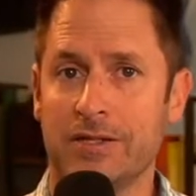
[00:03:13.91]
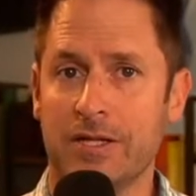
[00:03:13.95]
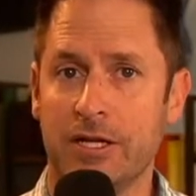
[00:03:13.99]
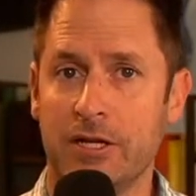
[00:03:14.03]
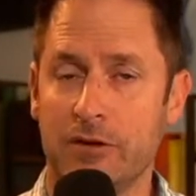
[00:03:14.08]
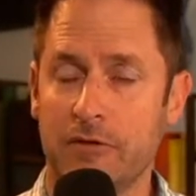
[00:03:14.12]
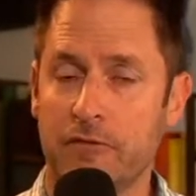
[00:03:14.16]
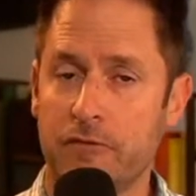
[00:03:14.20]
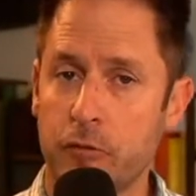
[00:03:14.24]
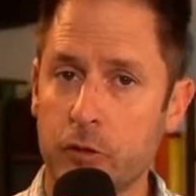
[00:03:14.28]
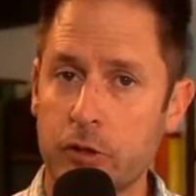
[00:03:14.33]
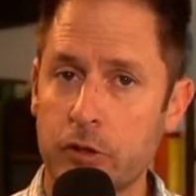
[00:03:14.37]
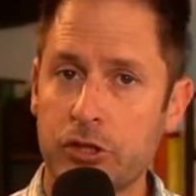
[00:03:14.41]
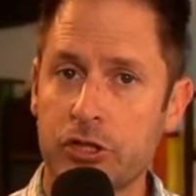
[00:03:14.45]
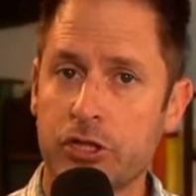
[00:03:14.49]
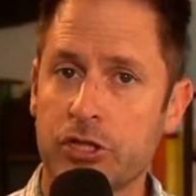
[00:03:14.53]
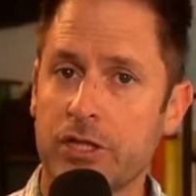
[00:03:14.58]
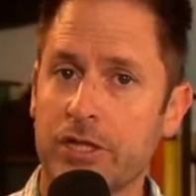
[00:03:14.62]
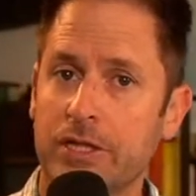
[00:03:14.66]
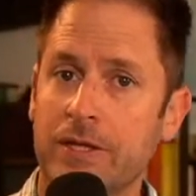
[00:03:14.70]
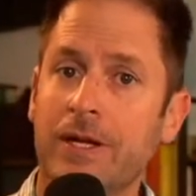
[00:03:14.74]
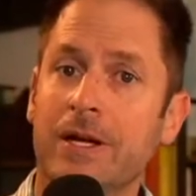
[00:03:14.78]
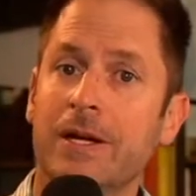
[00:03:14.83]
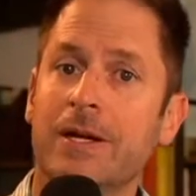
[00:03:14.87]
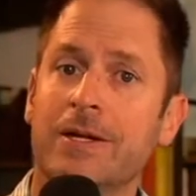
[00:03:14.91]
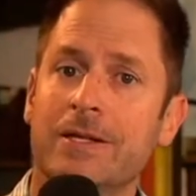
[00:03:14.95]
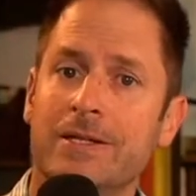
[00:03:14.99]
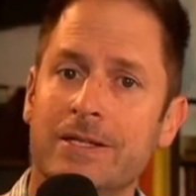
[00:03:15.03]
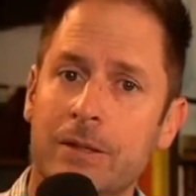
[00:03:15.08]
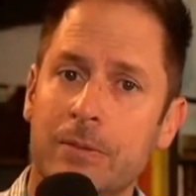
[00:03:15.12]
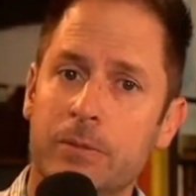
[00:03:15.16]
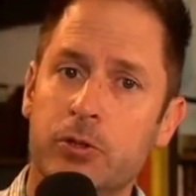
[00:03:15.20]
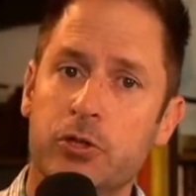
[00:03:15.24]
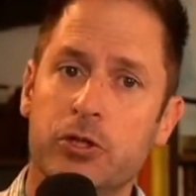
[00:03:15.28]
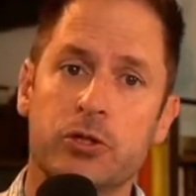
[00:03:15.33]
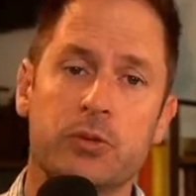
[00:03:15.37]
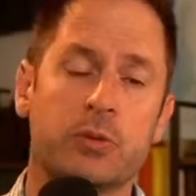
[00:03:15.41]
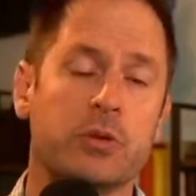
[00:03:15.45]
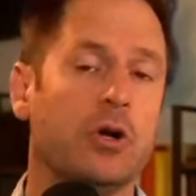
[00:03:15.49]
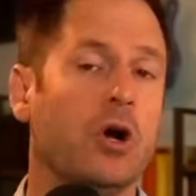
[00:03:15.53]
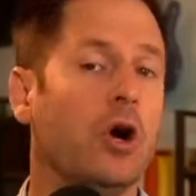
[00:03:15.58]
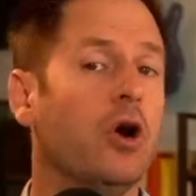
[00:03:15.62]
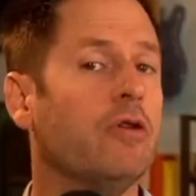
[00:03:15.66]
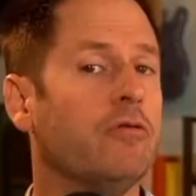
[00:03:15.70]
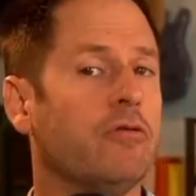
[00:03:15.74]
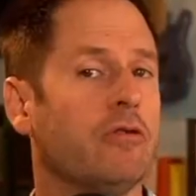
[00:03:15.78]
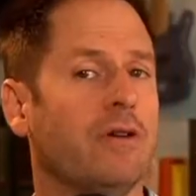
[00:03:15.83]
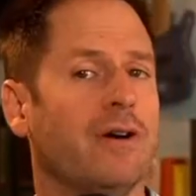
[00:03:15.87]
And unfortunately, temperatures were
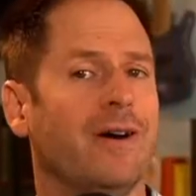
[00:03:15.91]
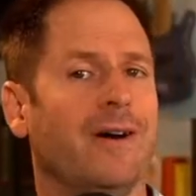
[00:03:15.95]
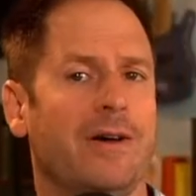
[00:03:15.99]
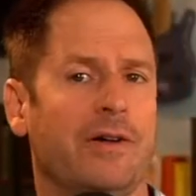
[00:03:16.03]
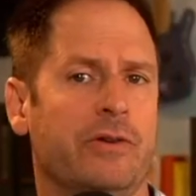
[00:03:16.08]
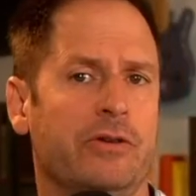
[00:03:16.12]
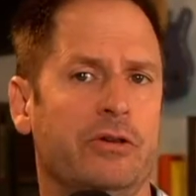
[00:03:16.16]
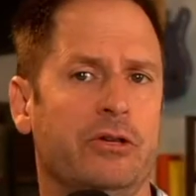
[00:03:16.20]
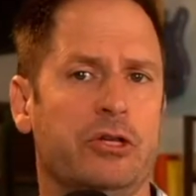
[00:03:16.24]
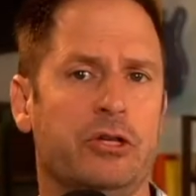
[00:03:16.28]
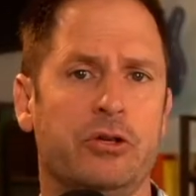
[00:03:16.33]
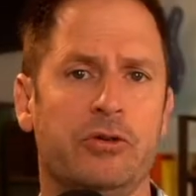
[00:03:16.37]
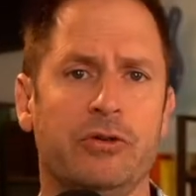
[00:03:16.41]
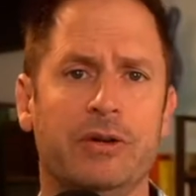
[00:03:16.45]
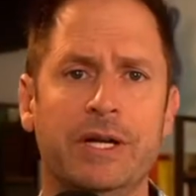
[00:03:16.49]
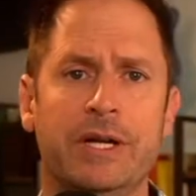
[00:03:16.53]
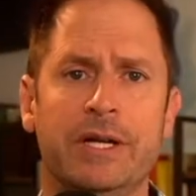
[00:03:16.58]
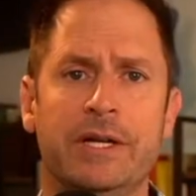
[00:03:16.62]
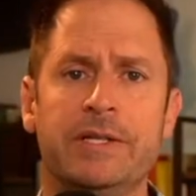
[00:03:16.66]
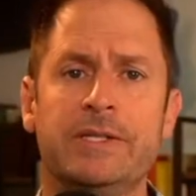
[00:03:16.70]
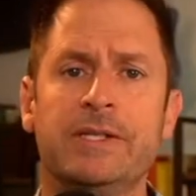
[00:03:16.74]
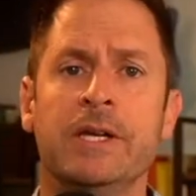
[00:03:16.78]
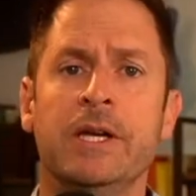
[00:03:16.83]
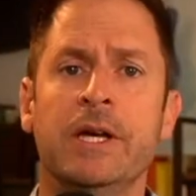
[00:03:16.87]
over 100 degrees